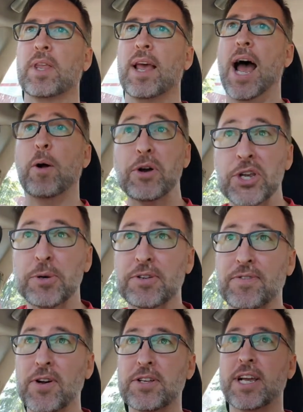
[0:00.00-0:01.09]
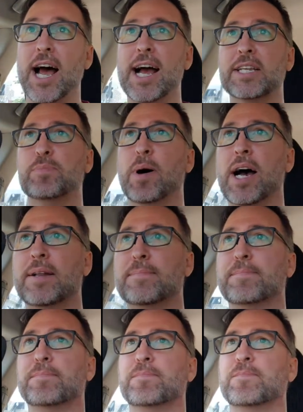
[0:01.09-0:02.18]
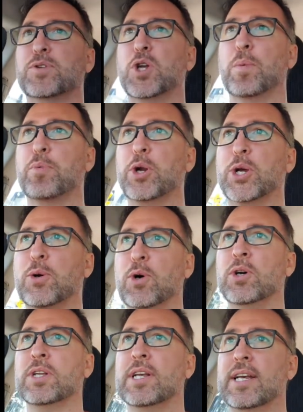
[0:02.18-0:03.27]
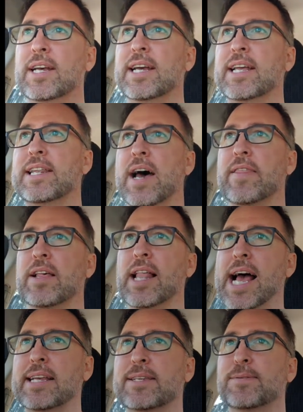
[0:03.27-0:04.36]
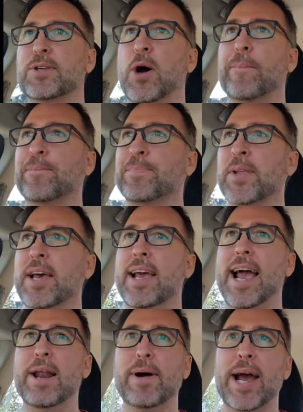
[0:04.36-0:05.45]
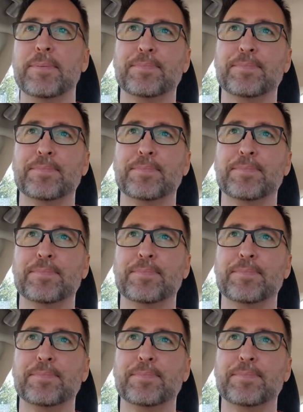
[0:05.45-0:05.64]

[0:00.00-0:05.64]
I wish it was a full size, but still pretty cool nonetheless. So anyway,